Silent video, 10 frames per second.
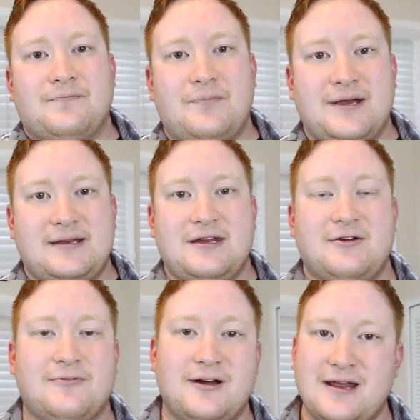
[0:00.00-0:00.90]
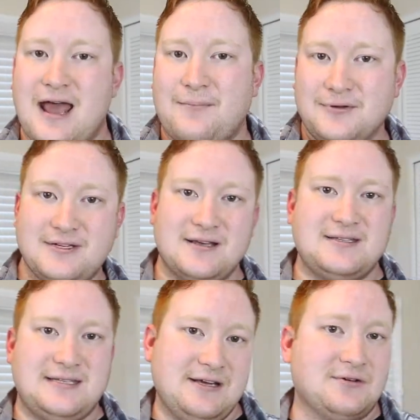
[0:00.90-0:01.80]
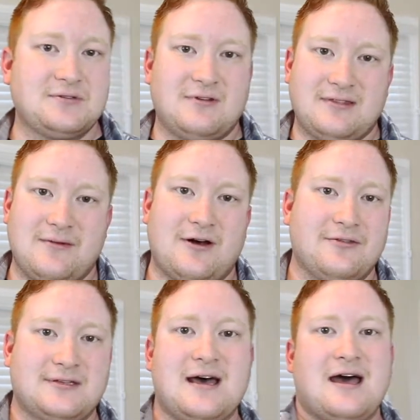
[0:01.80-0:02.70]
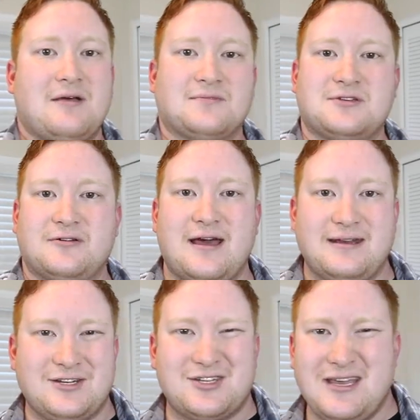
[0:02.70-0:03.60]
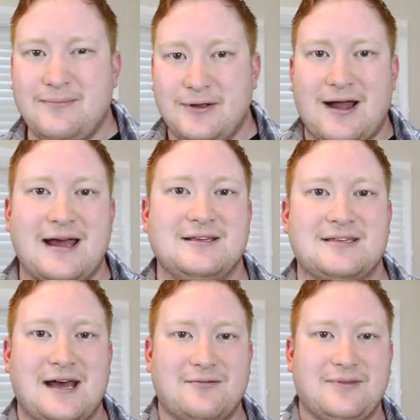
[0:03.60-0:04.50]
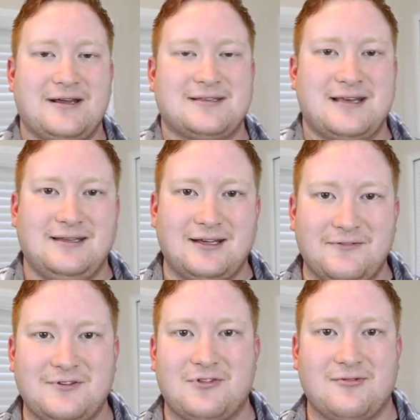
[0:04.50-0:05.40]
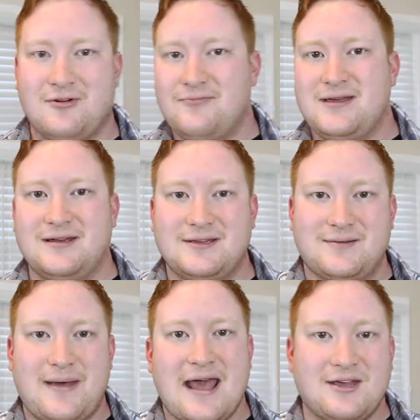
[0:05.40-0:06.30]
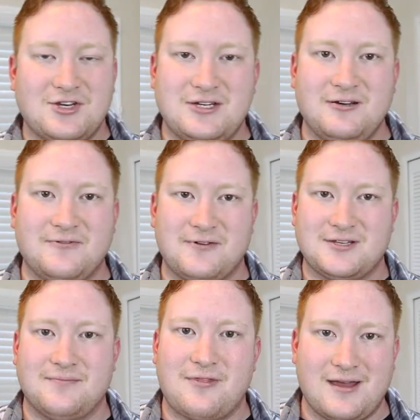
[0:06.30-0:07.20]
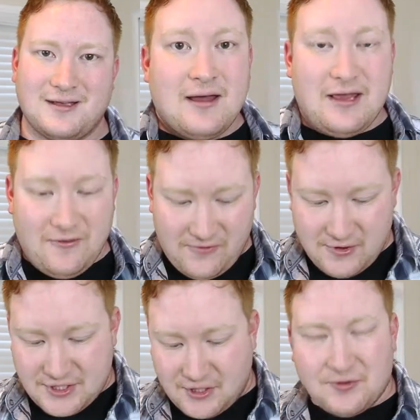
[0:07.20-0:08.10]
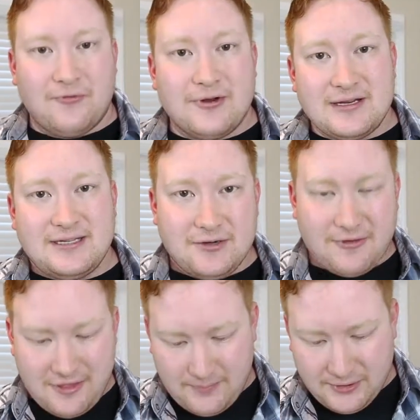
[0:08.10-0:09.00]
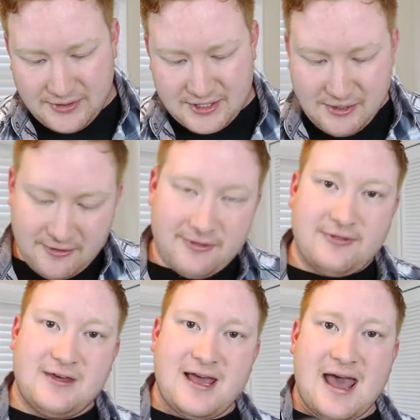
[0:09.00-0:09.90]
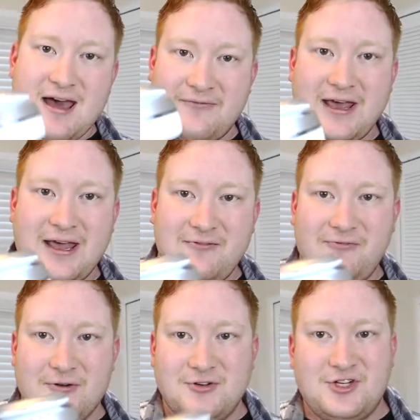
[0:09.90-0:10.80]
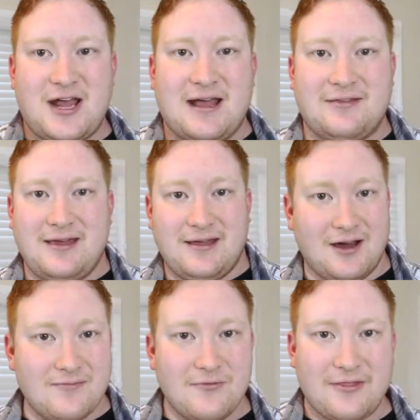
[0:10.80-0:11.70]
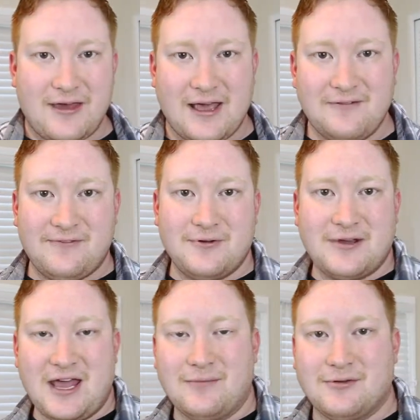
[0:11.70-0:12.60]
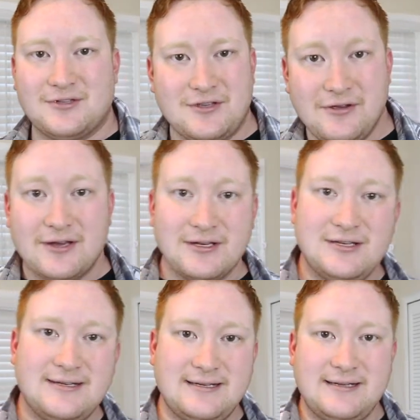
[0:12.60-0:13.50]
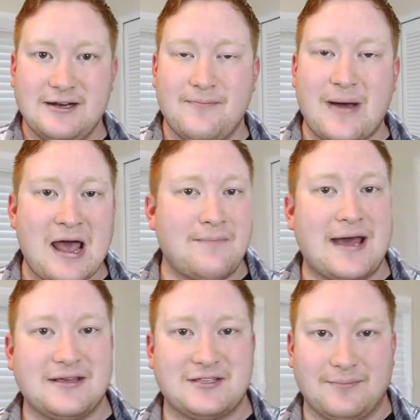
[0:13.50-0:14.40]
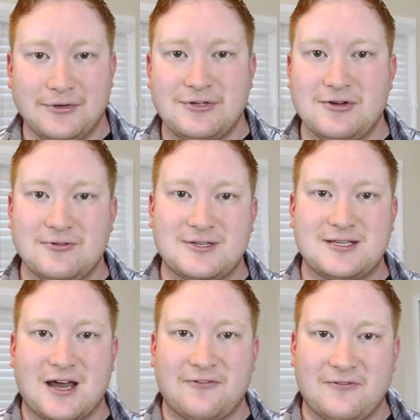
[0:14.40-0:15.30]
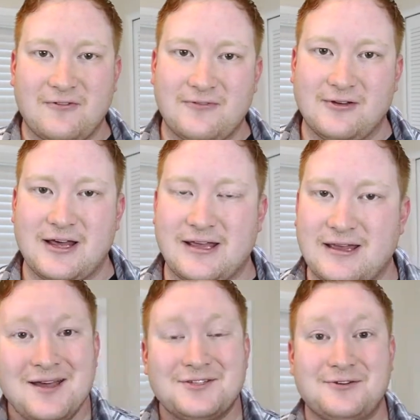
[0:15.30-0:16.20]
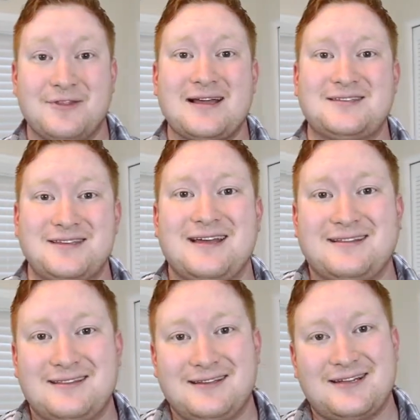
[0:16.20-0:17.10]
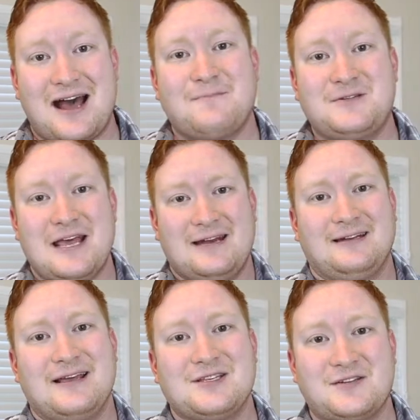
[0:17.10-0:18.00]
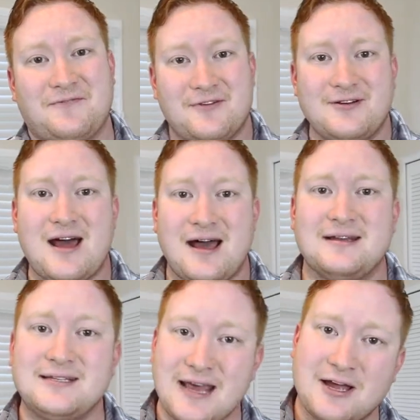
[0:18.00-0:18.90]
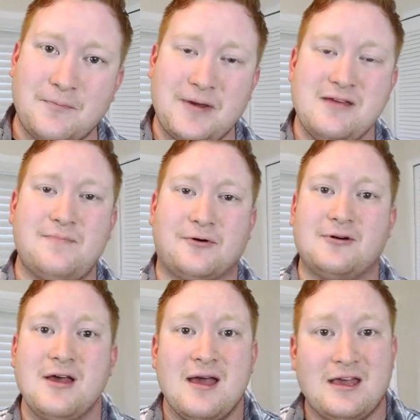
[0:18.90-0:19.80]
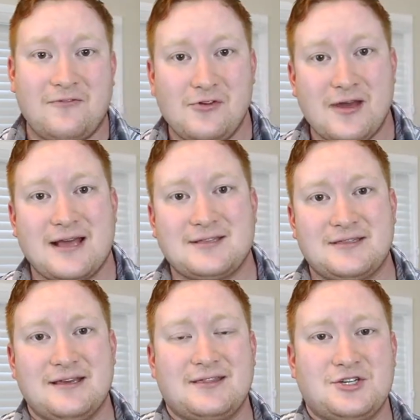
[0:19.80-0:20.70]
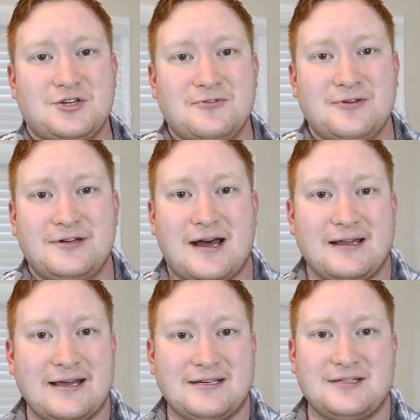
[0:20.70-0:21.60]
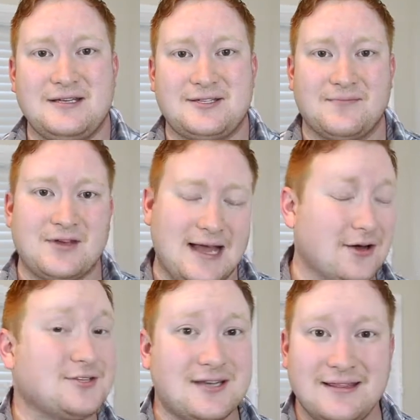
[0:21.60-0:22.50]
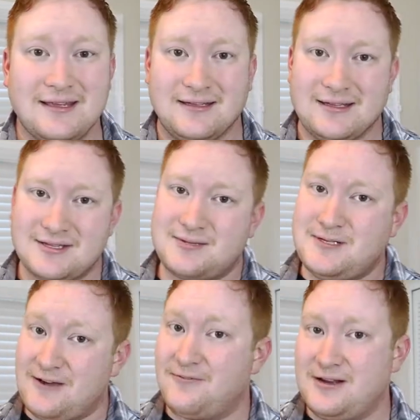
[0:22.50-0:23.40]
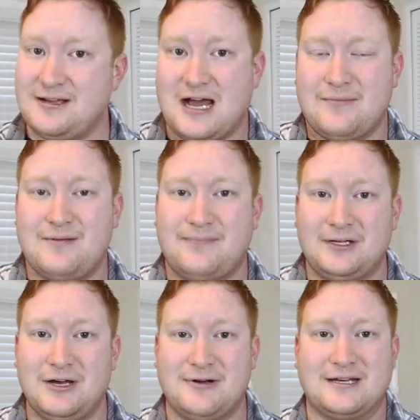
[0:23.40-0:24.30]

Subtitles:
But you know what? Apple does deals with them all the time, so kind of just keep your eyes out, because they love to throw them in as a package deal for some things. If you don't want to deal with the Bluetooth, they have a headphone jack. They come with a headphone cable, so you can, bypass the Bluetooth stuff if you feel like it. So that's it. The top 10 list for non-tech people. If you guys think that you would like to see something else on that list, definitely comment below.